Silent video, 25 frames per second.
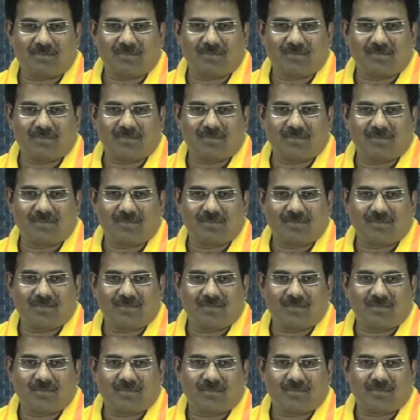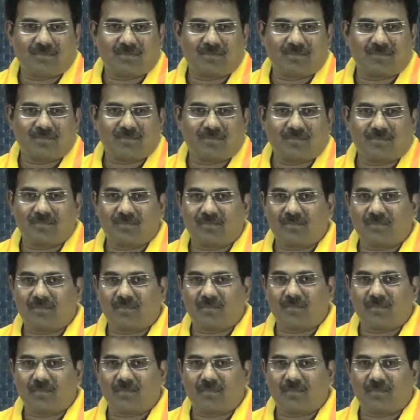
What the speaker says: [no speech]